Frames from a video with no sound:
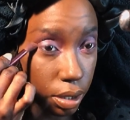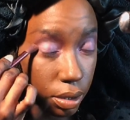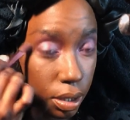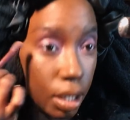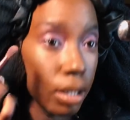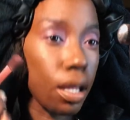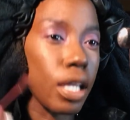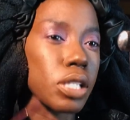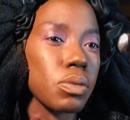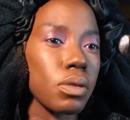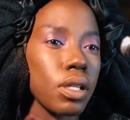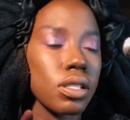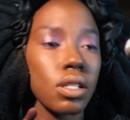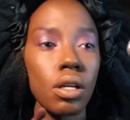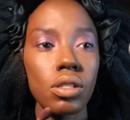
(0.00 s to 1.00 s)
And that's when I
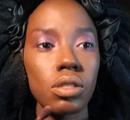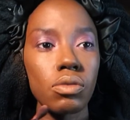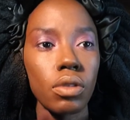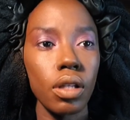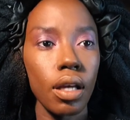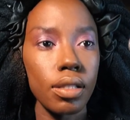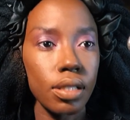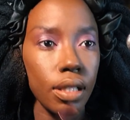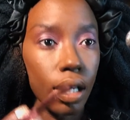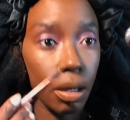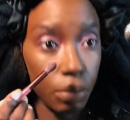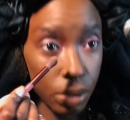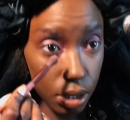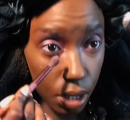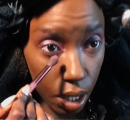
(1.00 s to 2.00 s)
started to realize that I
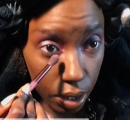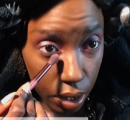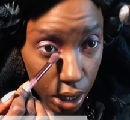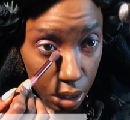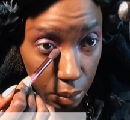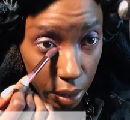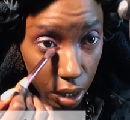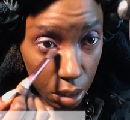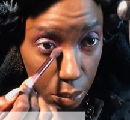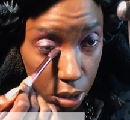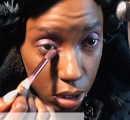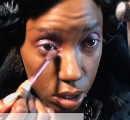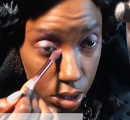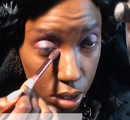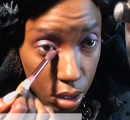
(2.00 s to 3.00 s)
was not getting my
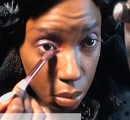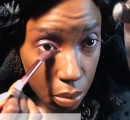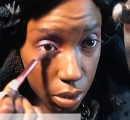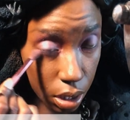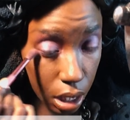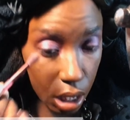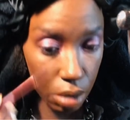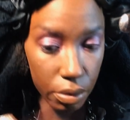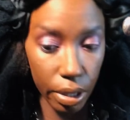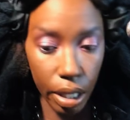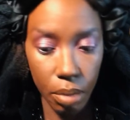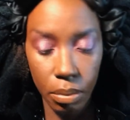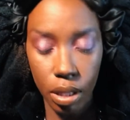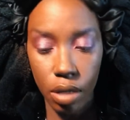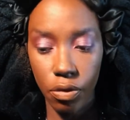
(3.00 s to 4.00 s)
images. He was angry at
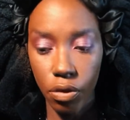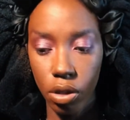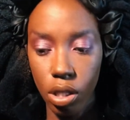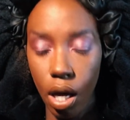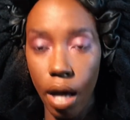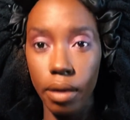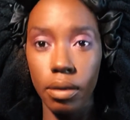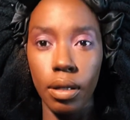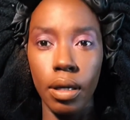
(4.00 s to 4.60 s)
me for not,